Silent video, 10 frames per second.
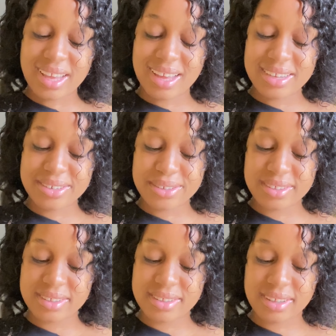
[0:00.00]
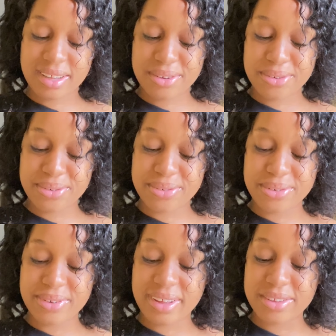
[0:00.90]
I just, I don't
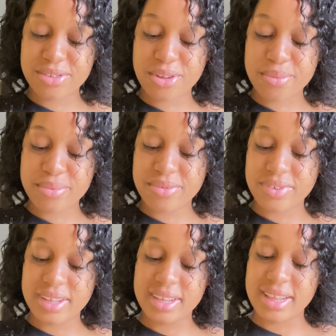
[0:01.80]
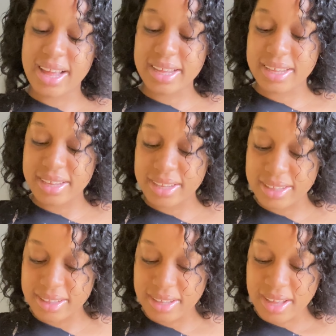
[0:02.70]
know, I stopped really
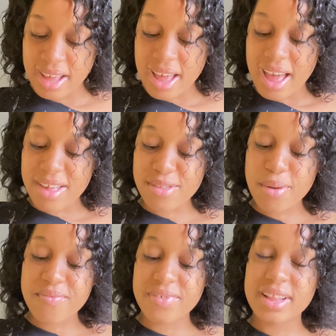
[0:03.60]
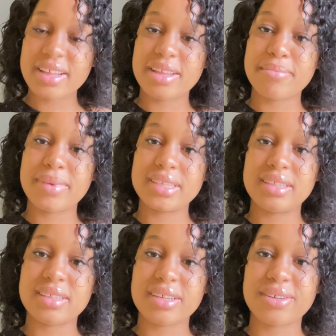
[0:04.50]
liking, I stopped feeling the
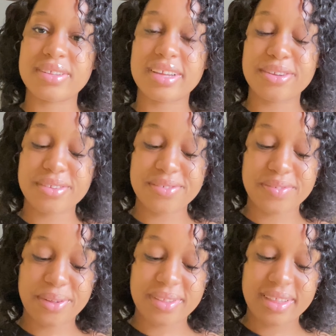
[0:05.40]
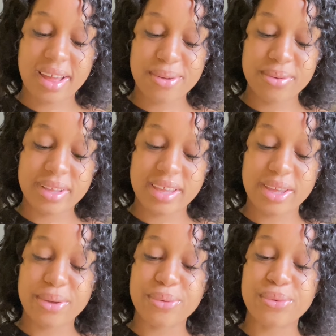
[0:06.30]
medicine, because I just felt that,
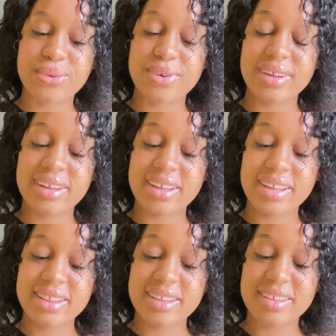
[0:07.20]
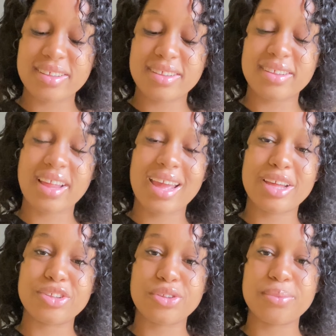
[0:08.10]
okay, oh, this
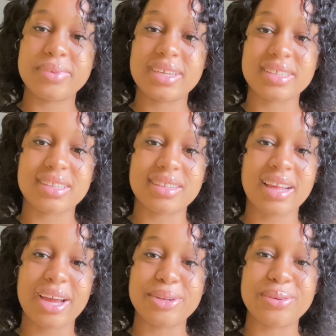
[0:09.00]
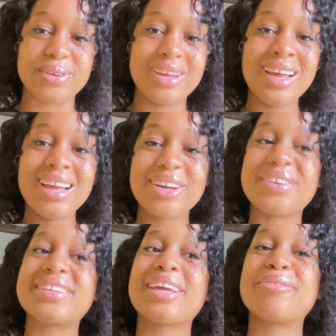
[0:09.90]
science subject is hard,
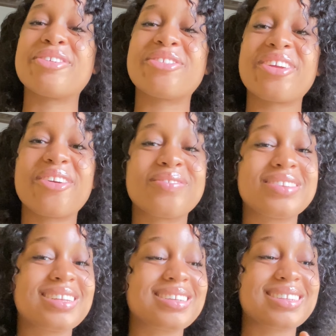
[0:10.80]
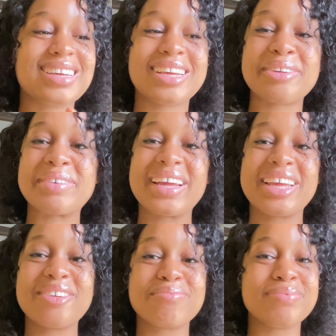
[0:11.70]
because chemistry and physics, they came and
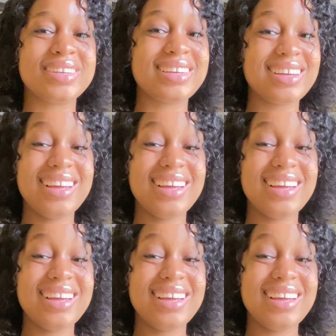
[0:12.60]
gave me,